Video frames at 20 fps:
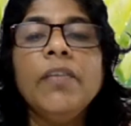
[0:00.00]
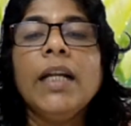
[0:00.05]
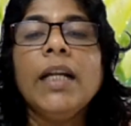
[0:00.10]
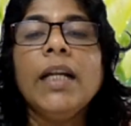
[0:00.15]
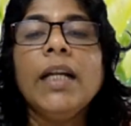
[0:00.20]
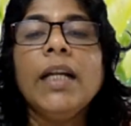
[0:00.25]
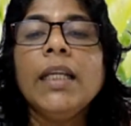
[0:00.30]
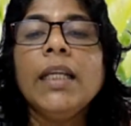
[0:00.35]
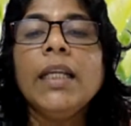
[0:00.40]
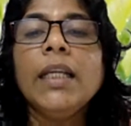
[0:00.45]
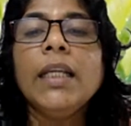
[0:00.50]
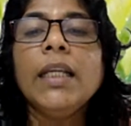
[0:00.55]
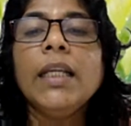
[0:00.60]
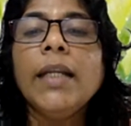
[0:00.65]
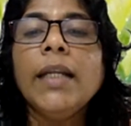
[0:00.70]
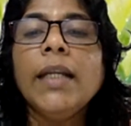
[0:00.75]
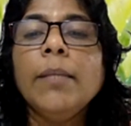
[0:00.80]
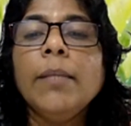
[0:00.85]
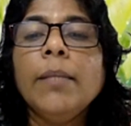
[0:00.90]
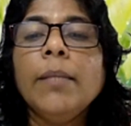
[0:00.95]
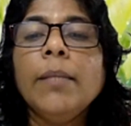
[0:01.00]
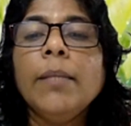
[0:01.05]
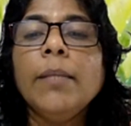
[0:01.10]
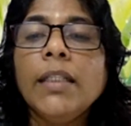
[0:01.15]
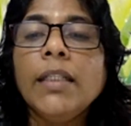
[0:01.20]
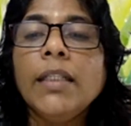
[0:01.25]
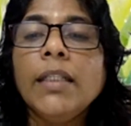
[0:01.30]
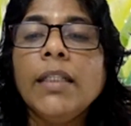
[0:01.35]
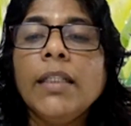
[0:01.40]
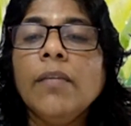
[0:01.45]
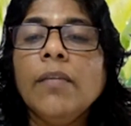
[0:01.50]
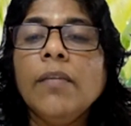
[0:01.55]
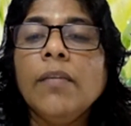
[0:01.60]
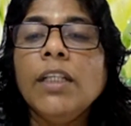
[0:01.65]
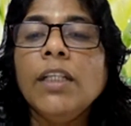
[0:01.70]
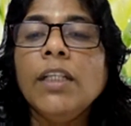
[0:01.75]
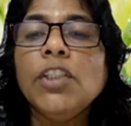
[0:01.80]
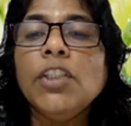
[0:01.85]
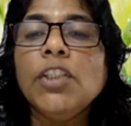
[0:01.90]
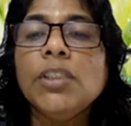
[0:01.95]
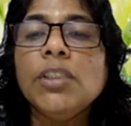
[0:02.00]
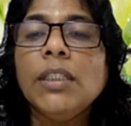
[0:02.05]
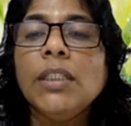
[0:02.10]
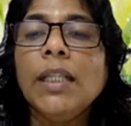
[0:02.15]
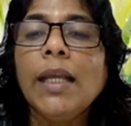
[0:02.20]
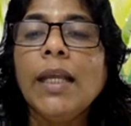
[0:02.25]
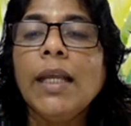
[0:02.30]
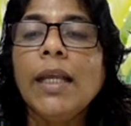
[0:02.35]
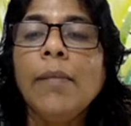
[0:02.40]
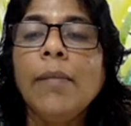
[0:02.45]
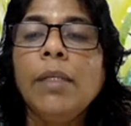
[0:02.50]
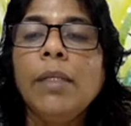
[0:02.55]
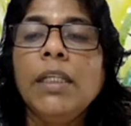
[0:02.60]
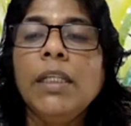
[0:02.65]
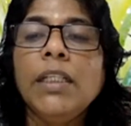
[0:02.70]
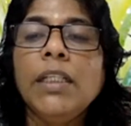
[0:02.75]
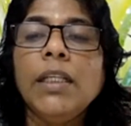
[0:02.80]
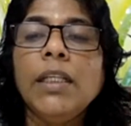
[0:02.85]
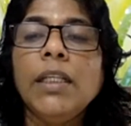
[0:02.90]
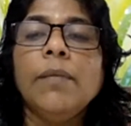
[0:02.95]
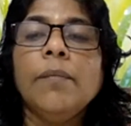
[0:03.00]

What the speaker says: In item difficulty, we need to see the ability.